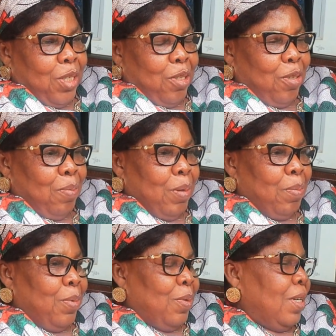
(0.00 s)
with you
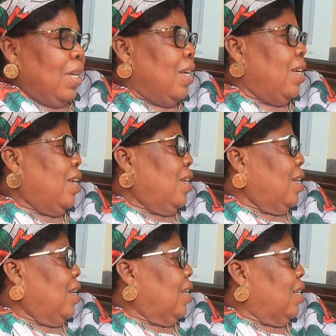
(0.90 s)
people.
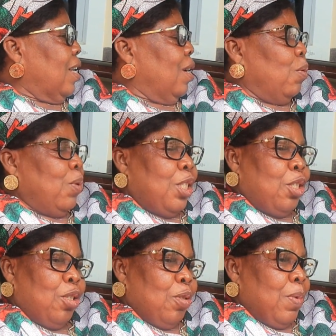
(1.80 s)
And I
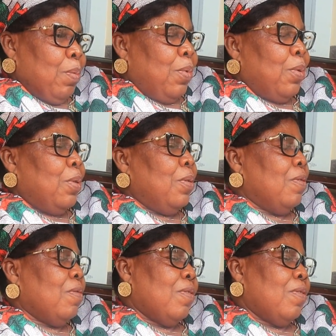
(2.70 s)
wish you people